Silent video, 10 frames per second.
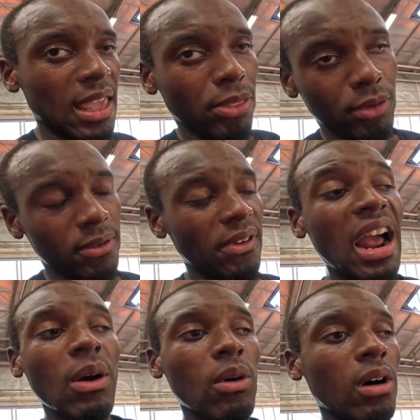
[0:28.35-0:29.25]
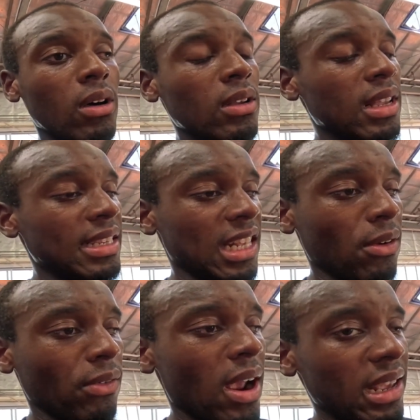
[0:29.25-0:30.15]
through the firewall instead
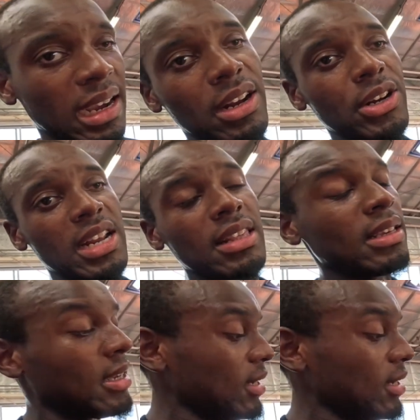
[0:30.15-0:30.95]
of routing it underneath.